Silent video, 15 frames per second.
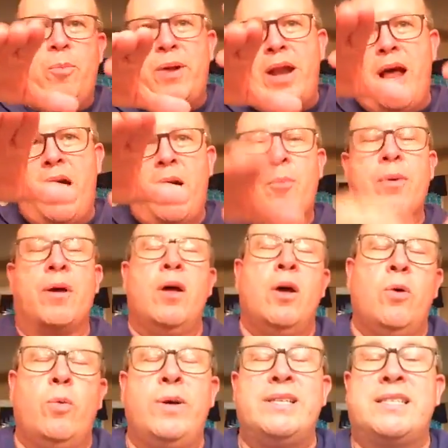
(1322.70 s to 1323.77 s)
and up.
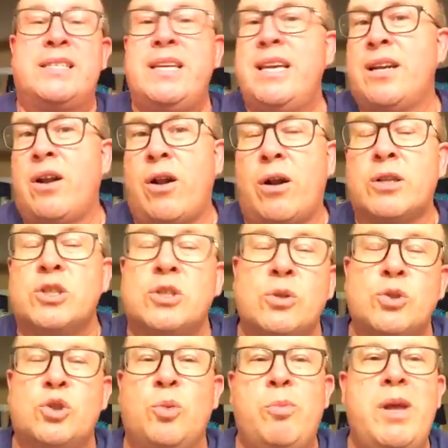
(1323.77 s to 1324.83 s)
We see it on our
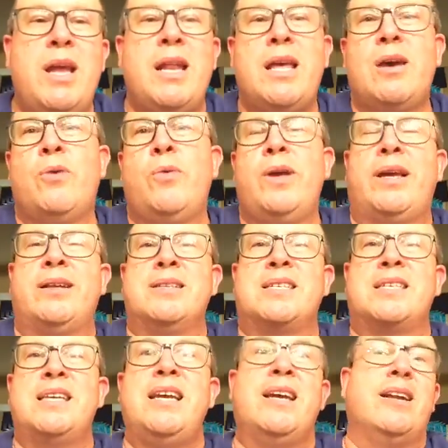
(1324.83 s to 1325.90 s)
social media. We can
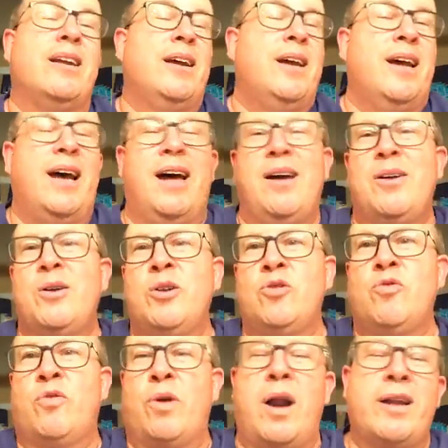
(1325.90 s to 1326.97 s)
see it.
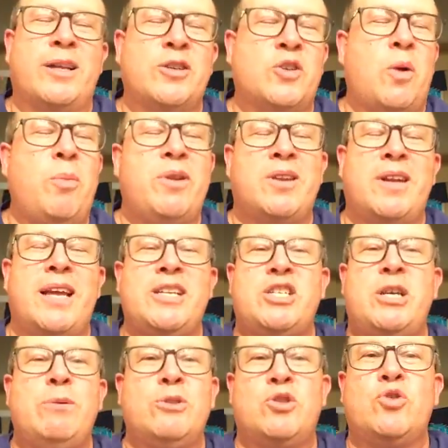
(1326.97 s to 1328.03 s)
Veronica told me today
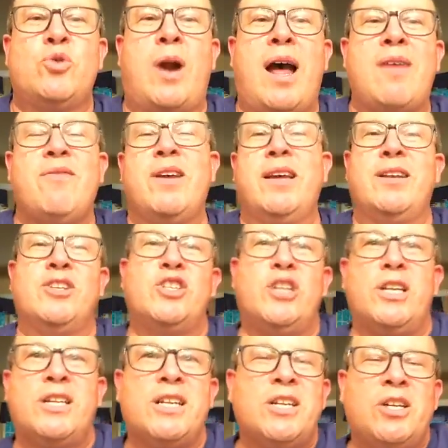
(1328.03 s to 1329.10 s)
she was driving and she
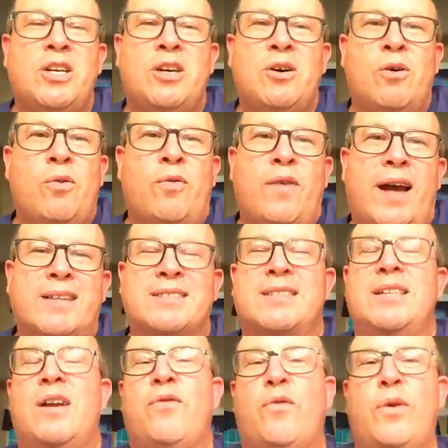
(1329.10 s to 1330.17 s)
didn't go fast
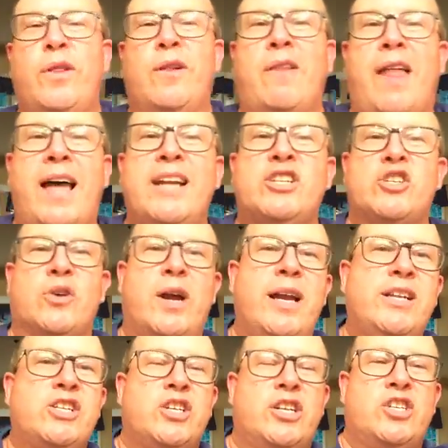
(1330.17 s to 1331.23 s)
enough when the light
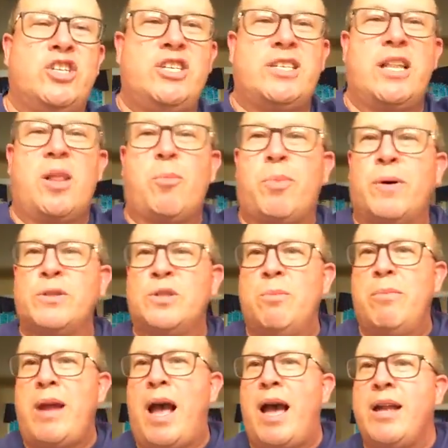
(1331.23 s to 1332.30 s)
changed. And she said the person
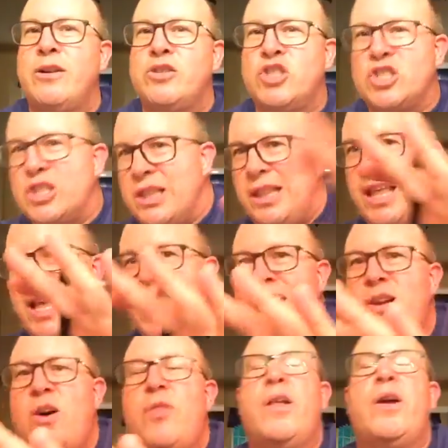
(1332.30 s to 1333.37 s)
behind her just laid
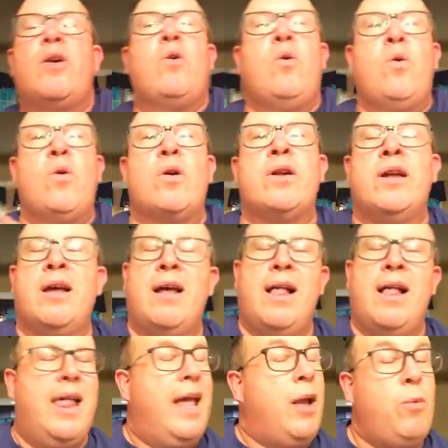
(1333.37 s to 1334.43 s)
on their horn.
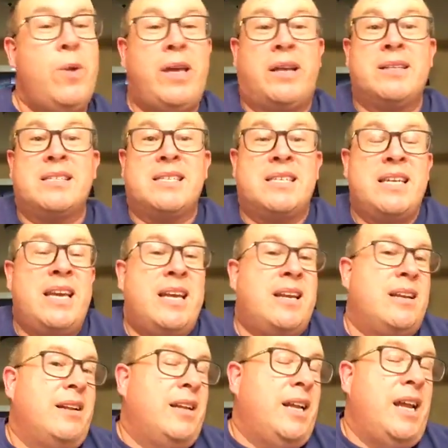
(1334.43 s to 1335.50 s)
We can see
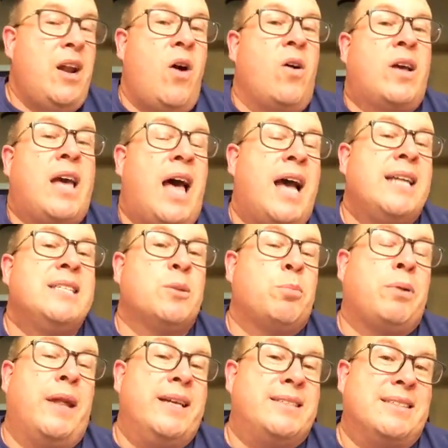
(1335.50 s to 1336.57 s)
it in all kinds of
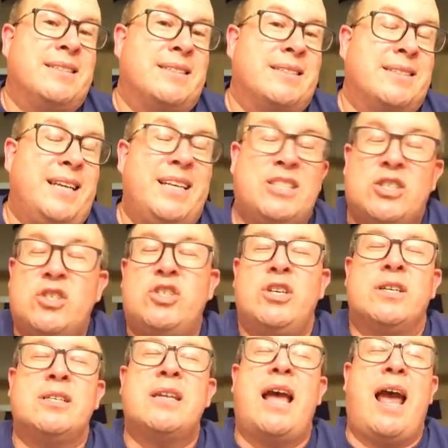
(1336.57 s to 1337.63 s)
places. It's
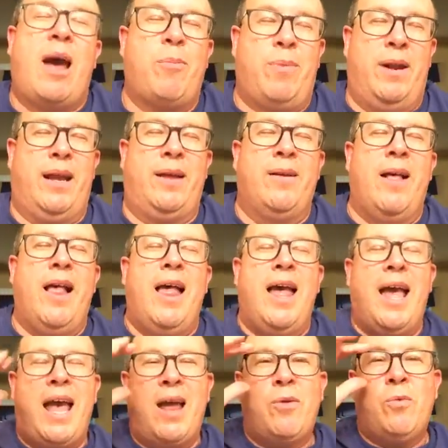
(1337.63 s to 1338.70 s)
just happening.
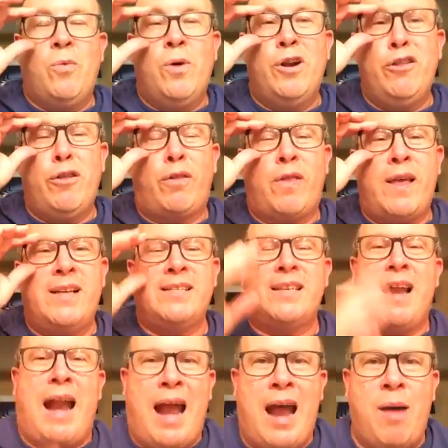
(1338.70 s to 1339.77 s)
And one of the things
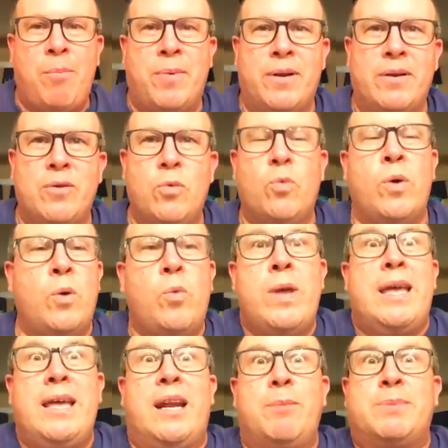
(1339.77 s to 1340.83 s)
that happen when
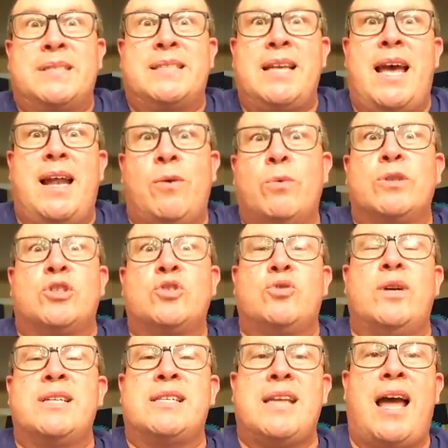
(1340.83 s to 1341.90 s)
we get upset and we're
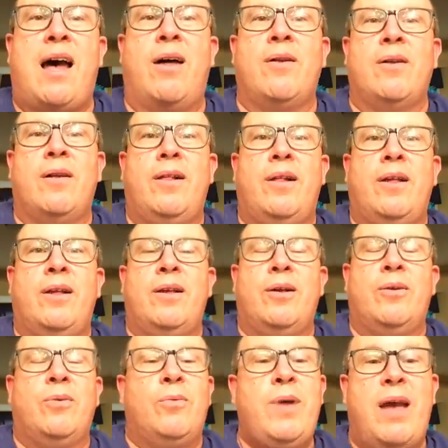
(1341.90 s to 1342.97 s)
stressed out,
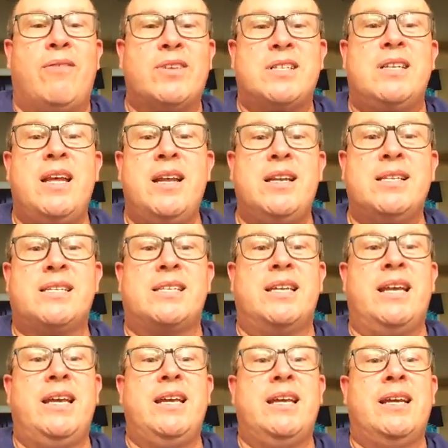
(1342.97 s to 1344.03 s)
we have a
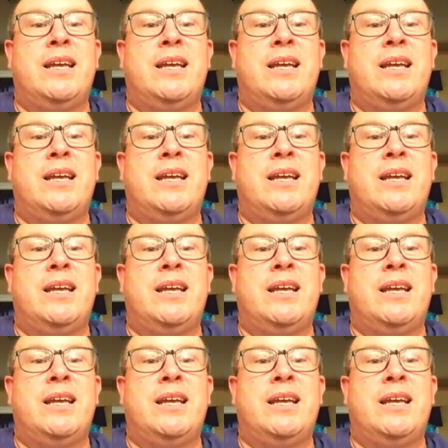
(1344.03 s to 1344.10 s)
tendency